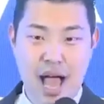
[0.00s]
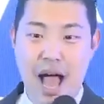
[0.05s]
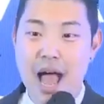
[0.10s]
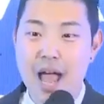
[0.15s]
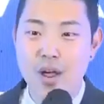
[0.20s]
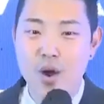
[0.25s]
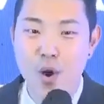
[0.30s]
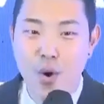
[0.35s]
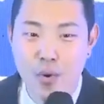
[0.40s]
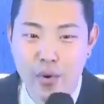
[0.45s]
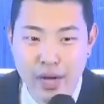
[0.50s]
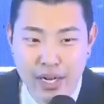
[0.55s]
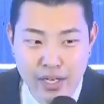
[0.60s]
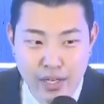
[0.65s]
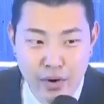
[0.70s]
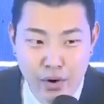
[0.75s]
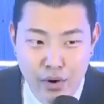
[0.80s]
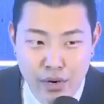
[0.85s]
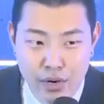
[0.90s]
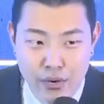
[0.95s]
I
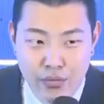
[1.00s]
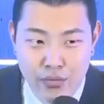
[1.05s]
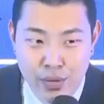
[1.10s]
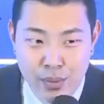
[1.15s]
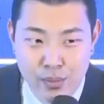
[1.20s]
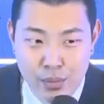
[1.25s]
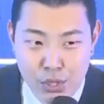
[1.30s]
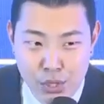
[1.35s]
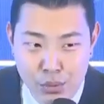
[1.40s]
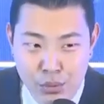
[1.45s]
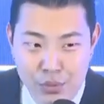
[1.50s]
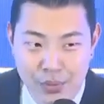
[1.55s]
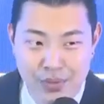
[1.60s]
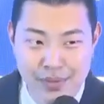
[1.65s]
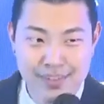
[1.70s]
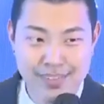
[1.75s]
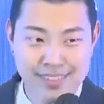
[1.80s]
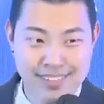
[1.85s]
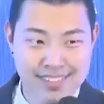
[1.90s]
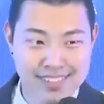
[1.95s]
already heard it from you.
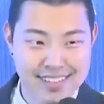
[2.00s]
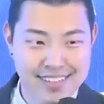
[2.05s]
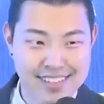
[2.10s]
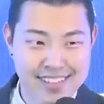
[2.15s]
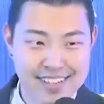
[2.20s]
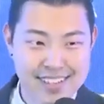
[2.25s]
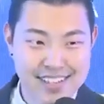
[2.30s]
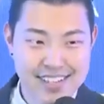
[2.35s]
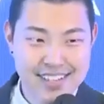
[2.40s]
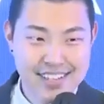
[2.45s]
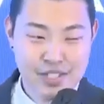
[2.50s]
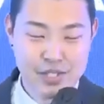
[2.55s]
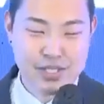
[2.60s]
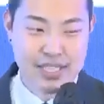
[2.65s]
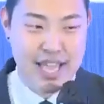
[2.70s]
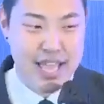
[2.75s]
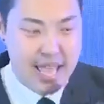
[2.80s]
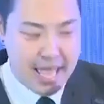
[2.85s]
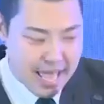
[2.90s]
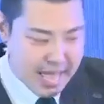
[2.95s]
You
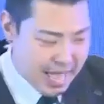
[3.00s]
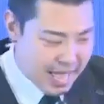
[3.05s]
say,